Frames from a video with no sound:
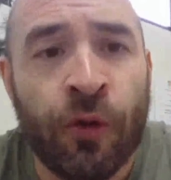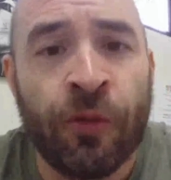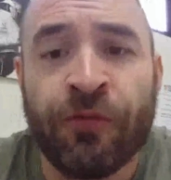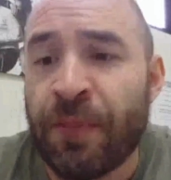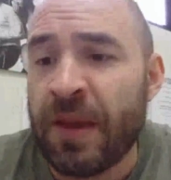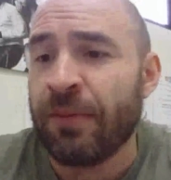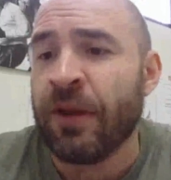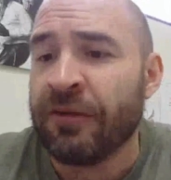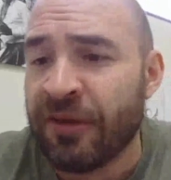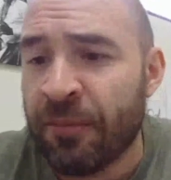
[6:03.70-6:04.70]
for
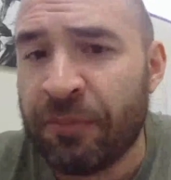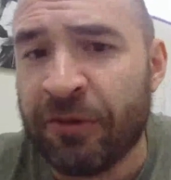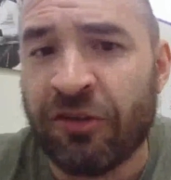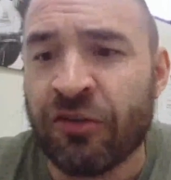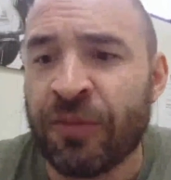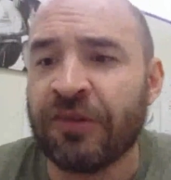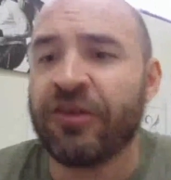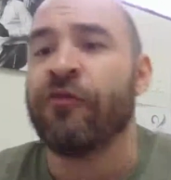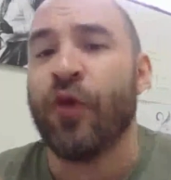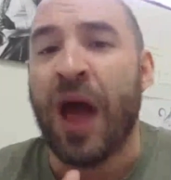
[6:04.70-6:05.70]
people in a similar
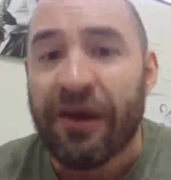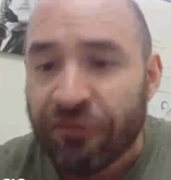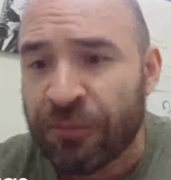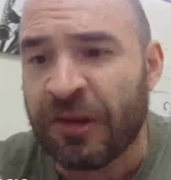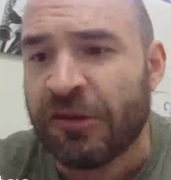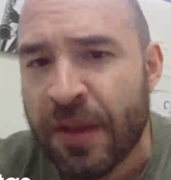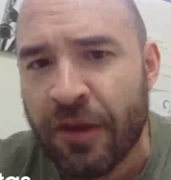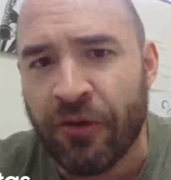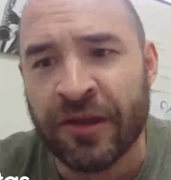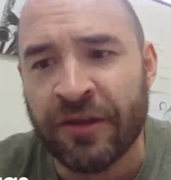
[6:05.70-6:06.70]
position to myself who have some
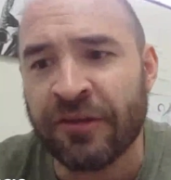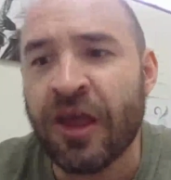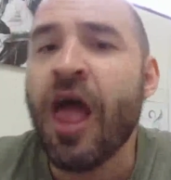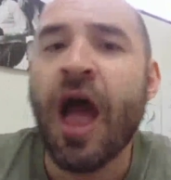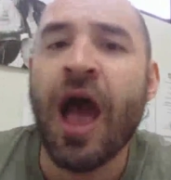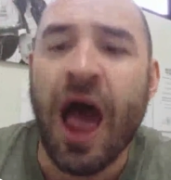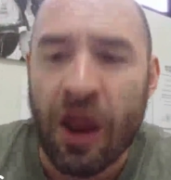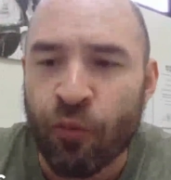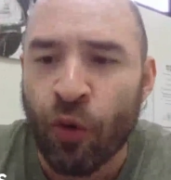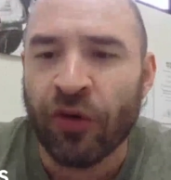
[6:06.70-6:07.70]
experience
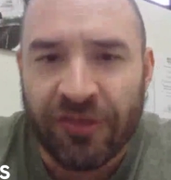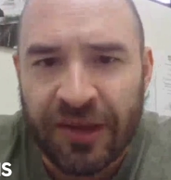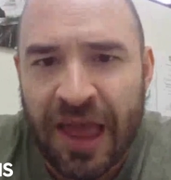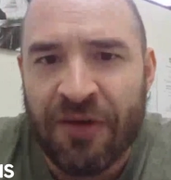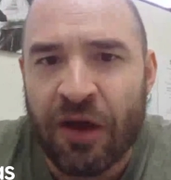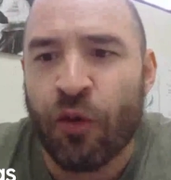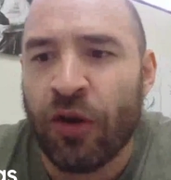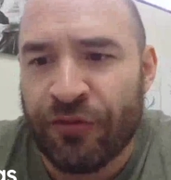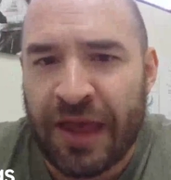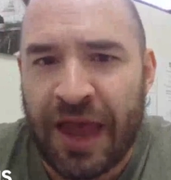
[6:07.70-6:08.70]
and want to
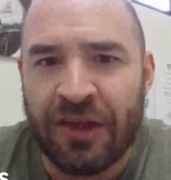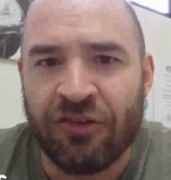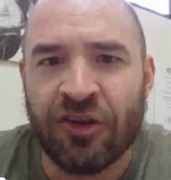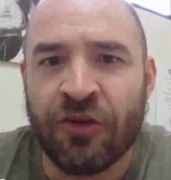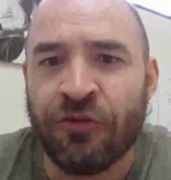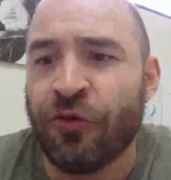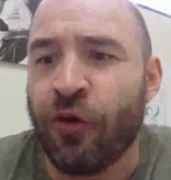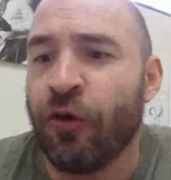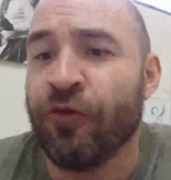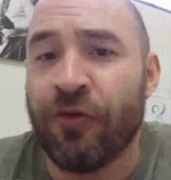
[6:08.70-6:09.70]
get that
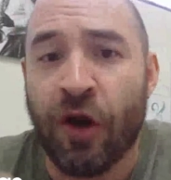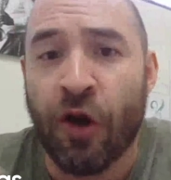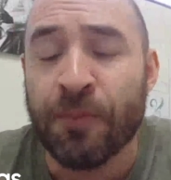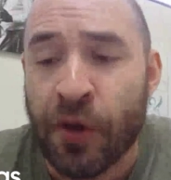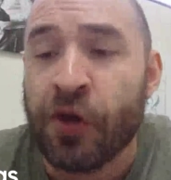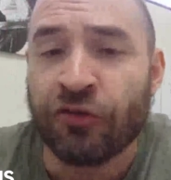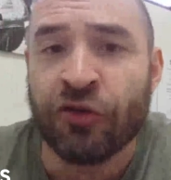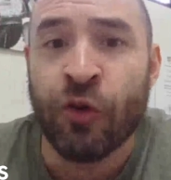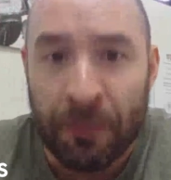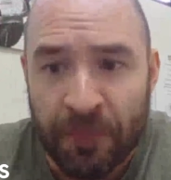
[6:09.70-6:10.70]
qualification for their own
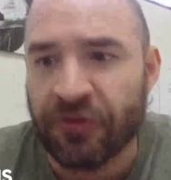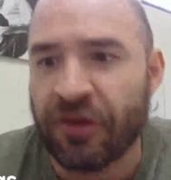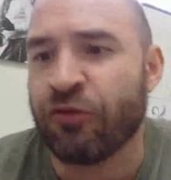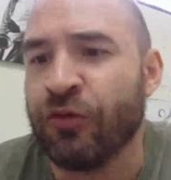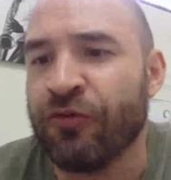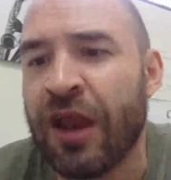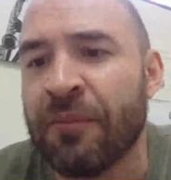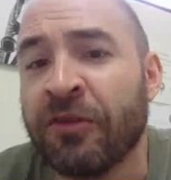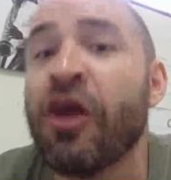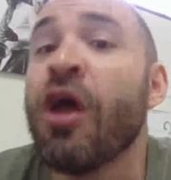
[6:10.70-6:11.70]
personal and professional
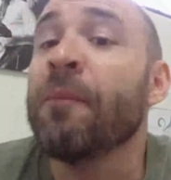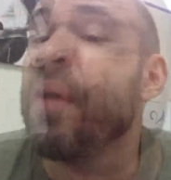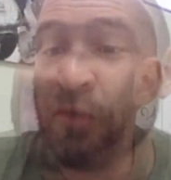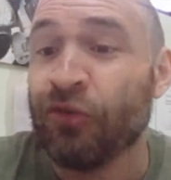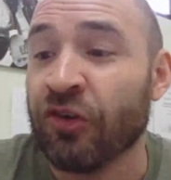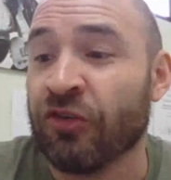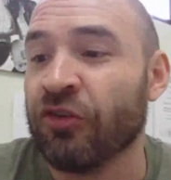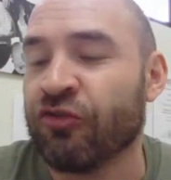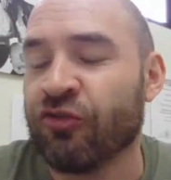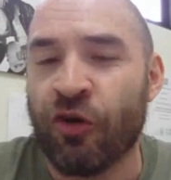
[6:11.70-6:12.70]
development, but
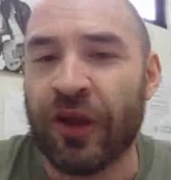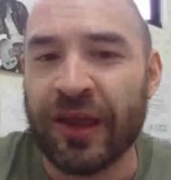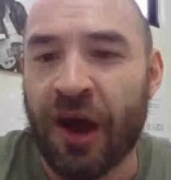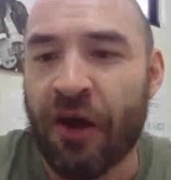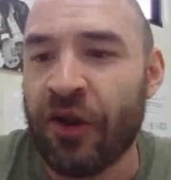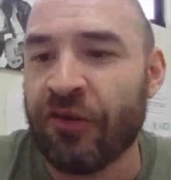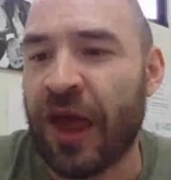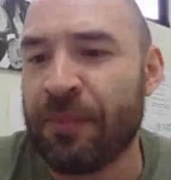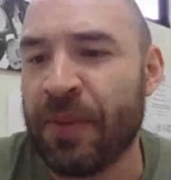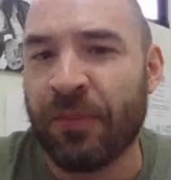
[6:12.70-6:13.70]
would just strongly
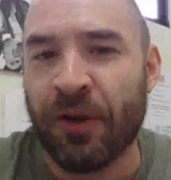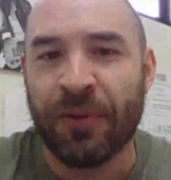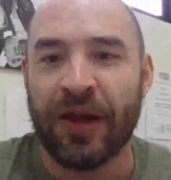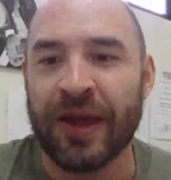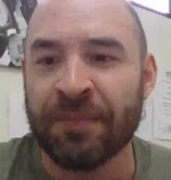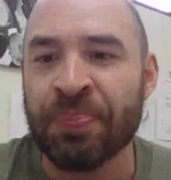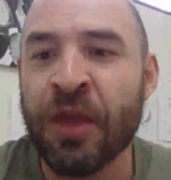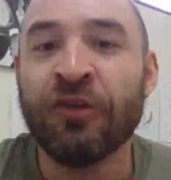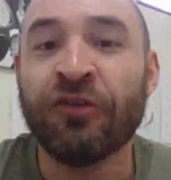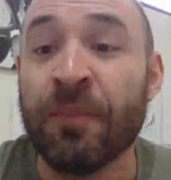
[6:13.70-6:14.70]
encourage people
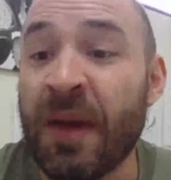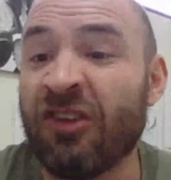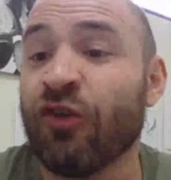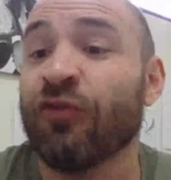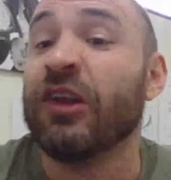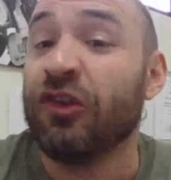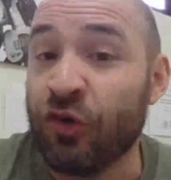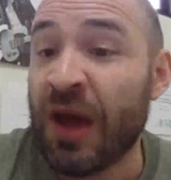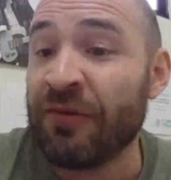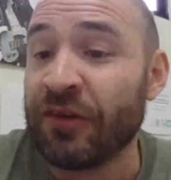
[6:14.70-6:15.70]
applying to make
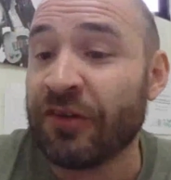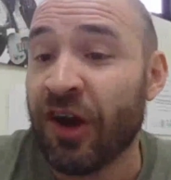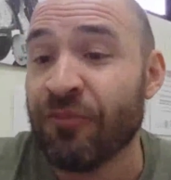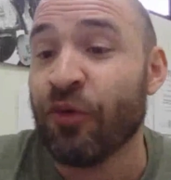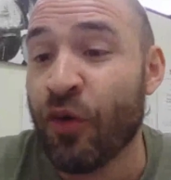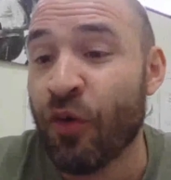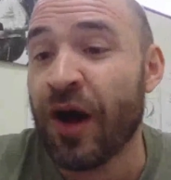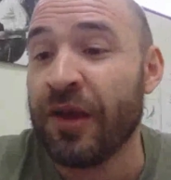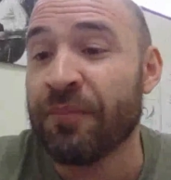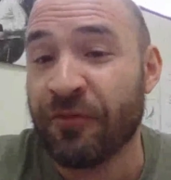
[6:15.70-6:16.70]
sure they do have the
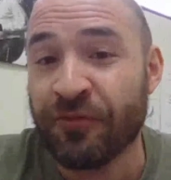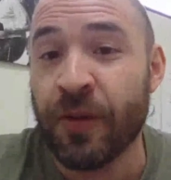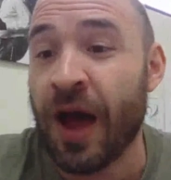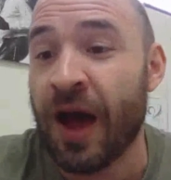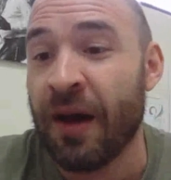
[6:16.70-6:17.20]
time required